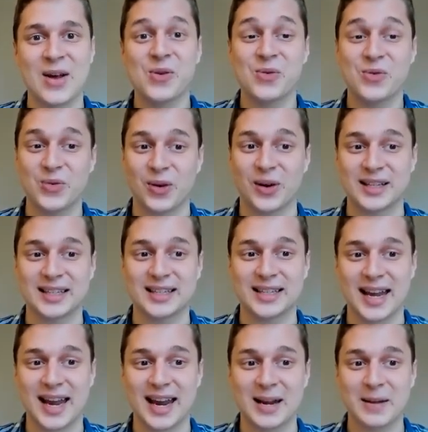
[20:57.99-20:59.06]
for
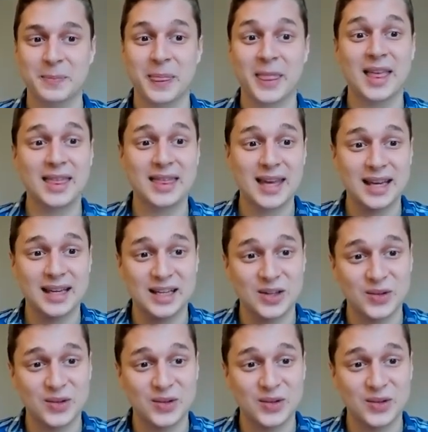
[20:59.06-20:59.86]
today. Thank you